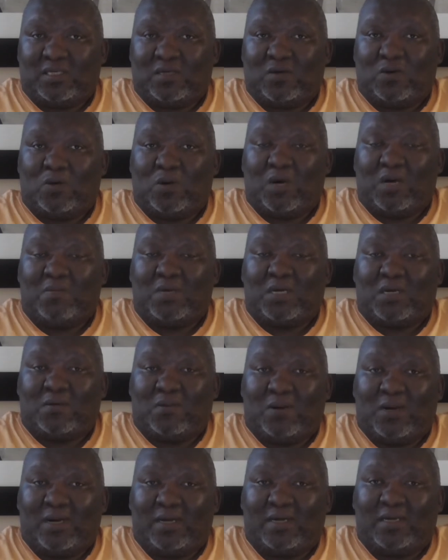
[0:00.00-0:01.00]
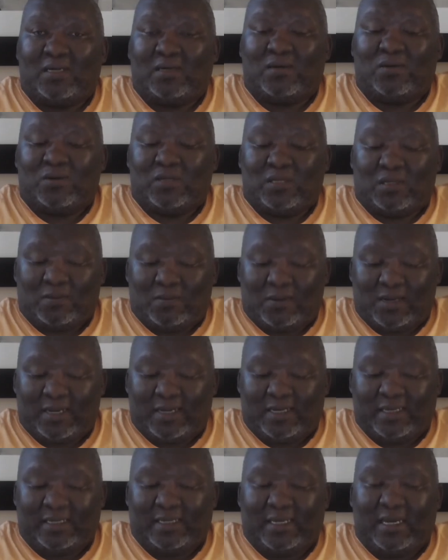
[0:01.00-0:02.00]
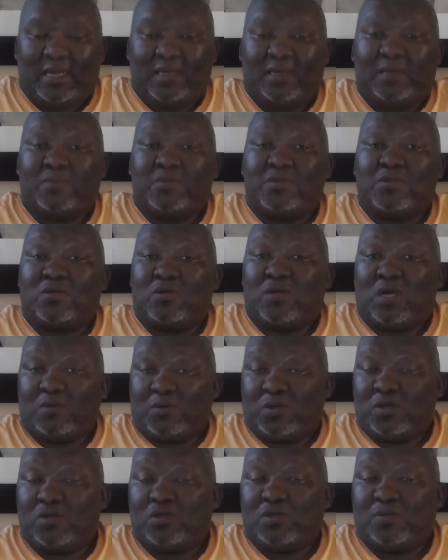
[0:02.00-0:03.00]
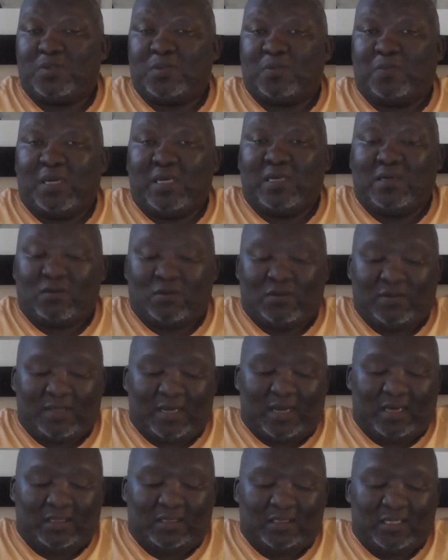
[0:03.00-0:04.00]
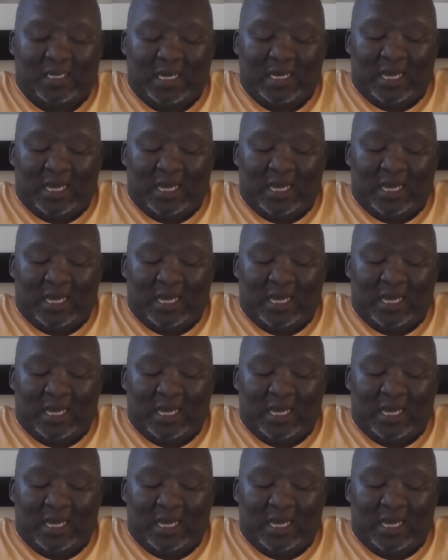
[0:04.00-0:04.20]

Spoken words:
or Amakwaya, or Ikwayala, and I'm going to be speaking on that.